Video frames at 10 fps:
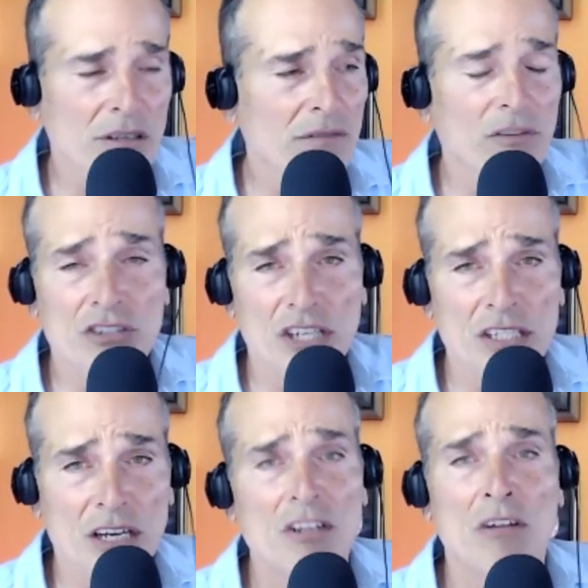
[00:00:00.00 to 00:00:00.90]
of
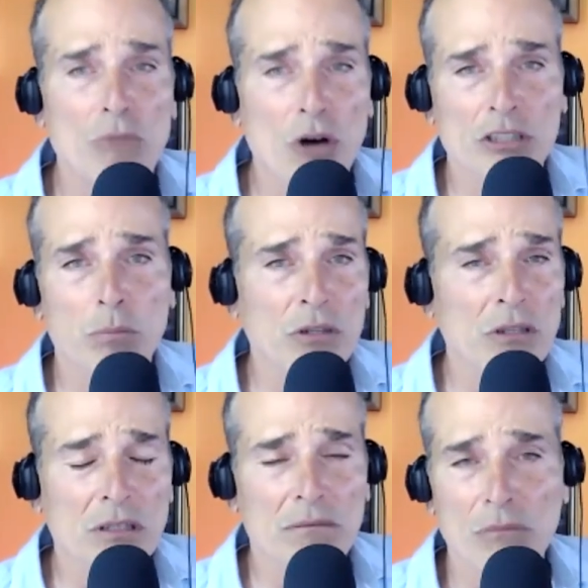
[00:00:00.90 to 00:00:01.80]
Virginia,
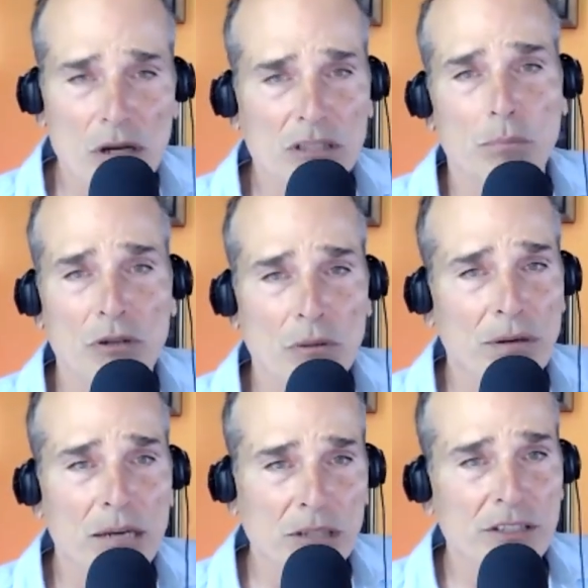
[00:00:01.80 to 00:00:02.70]
multiple multiple
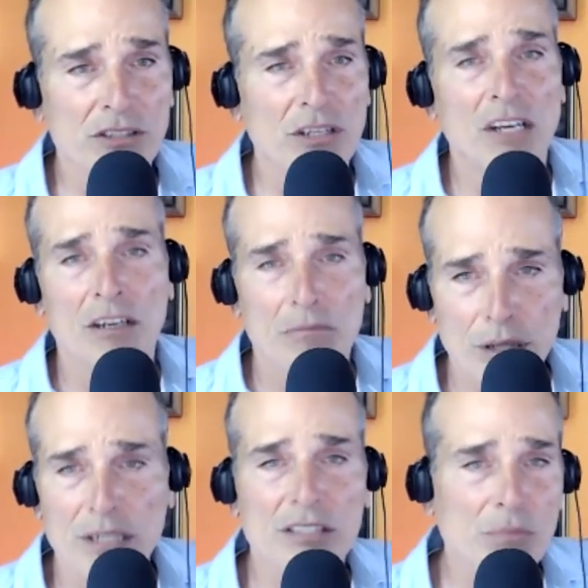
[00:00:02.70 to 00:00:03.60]
published
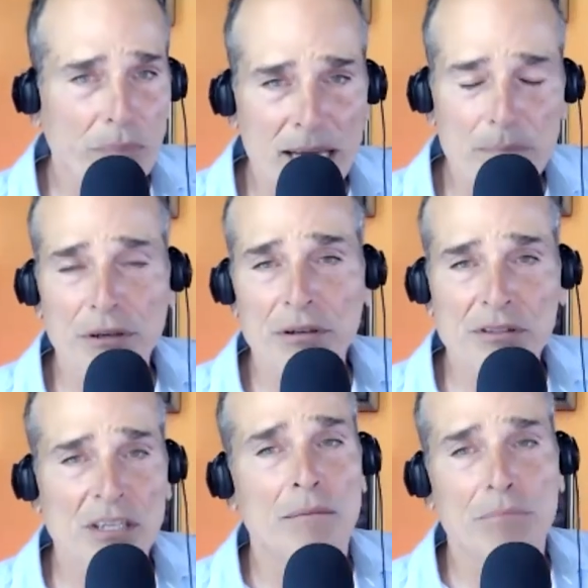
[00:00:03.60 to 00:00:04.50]
books,
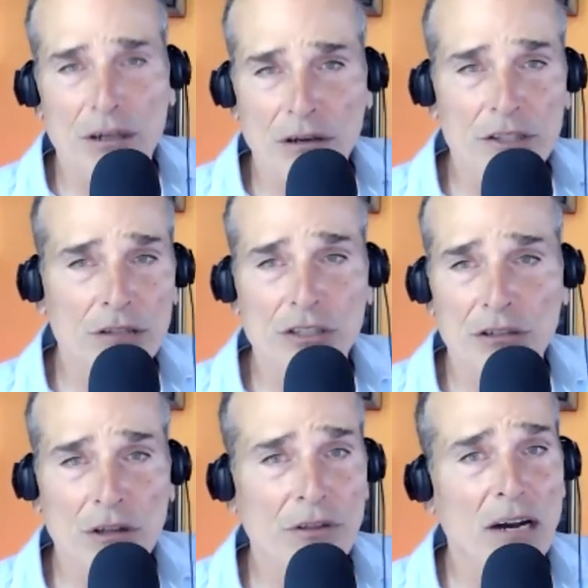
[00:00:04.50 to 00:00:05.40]
papers, peer-reviewed
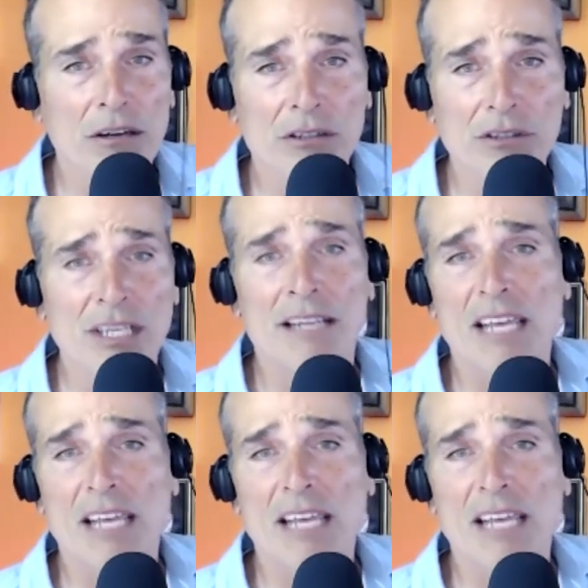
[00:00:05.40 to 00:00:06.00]
journal articles.